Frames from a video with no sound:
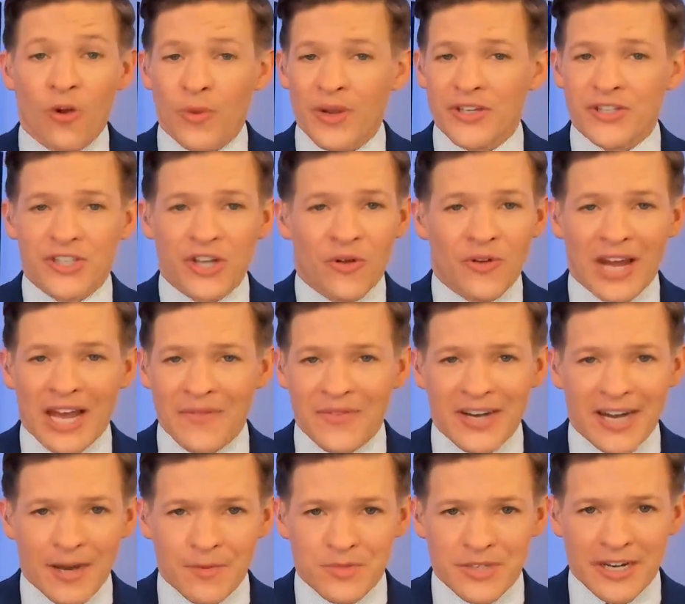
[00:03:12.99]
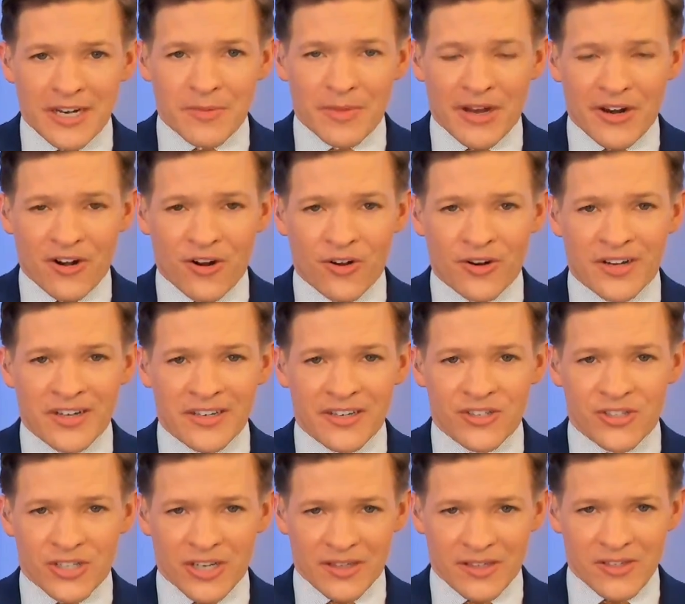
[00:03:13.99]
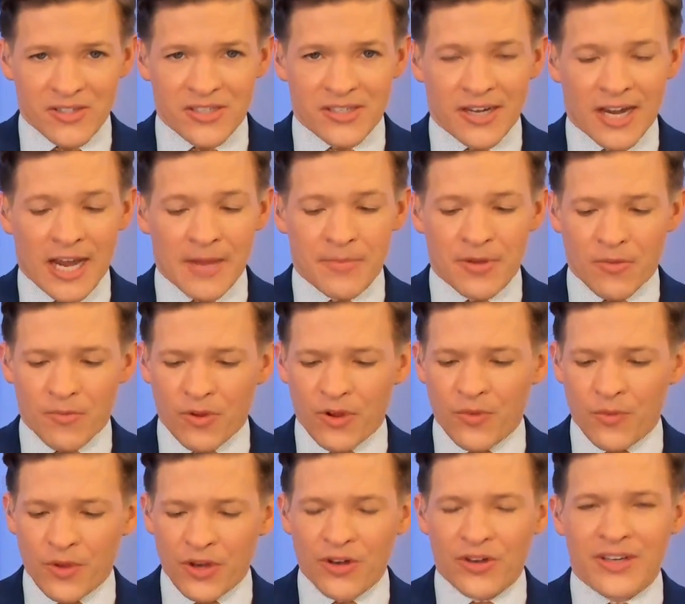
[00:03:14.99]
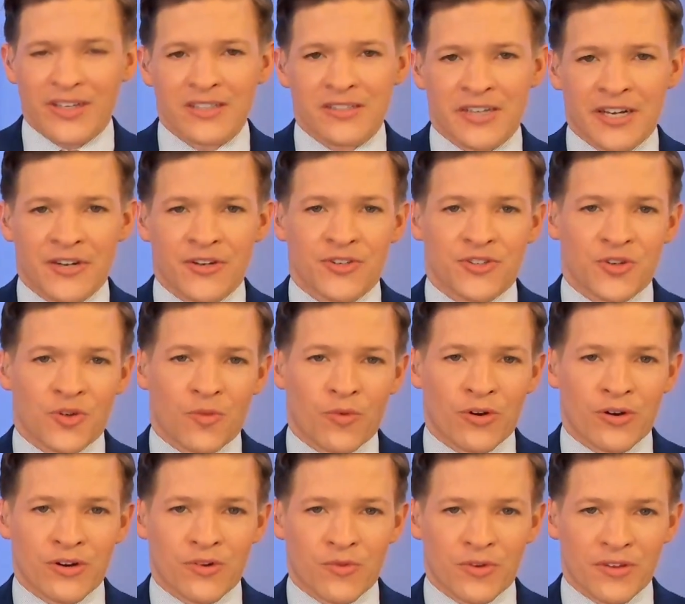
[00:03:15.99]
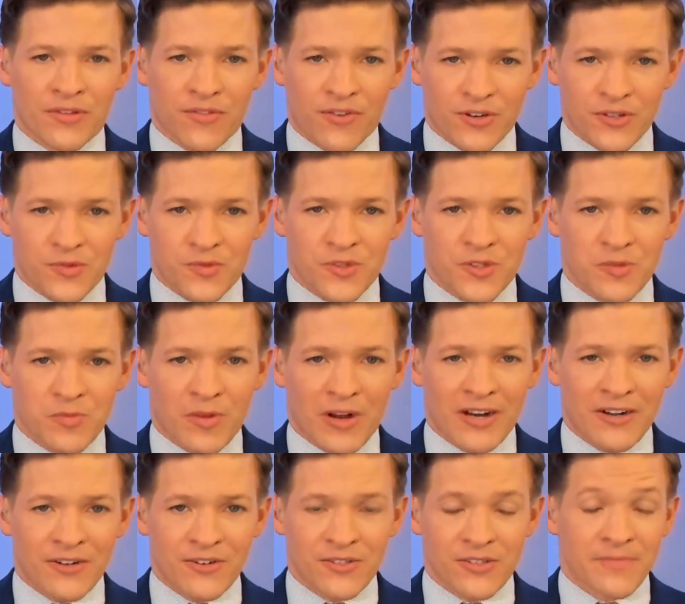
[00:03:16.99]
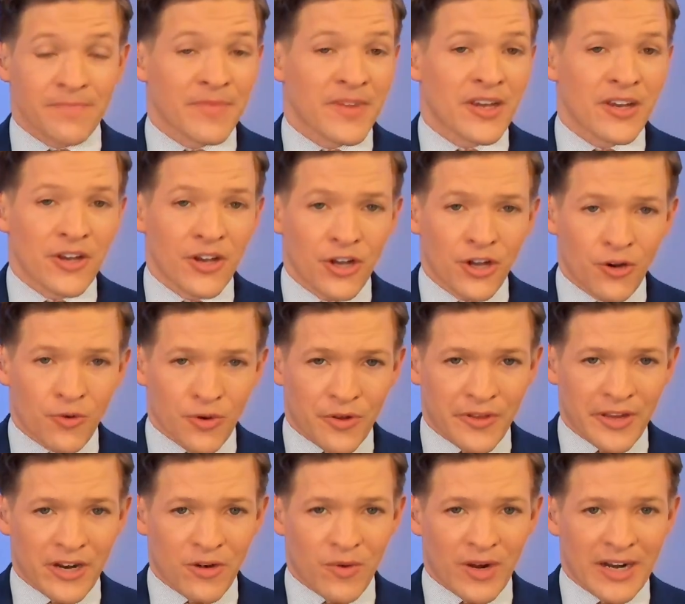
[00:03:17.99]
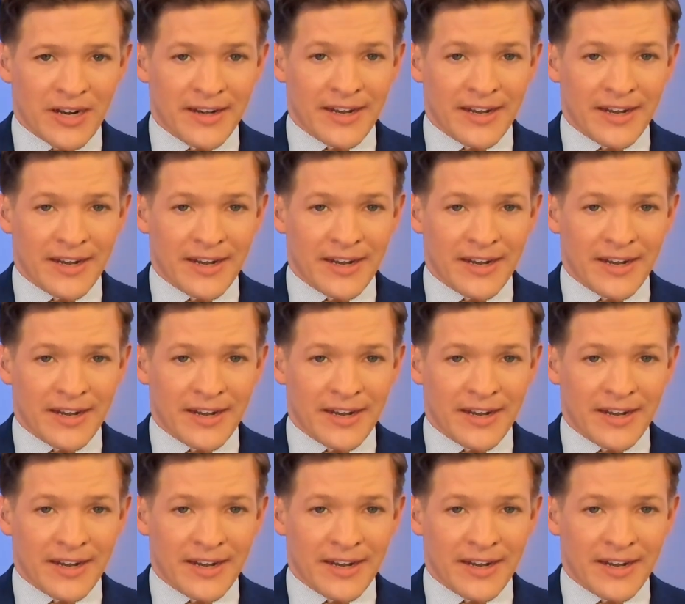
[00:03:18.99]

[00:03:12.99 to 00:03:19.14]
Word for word: We don't have an update about her condition at this time, but we will continue to work with first responders who are there right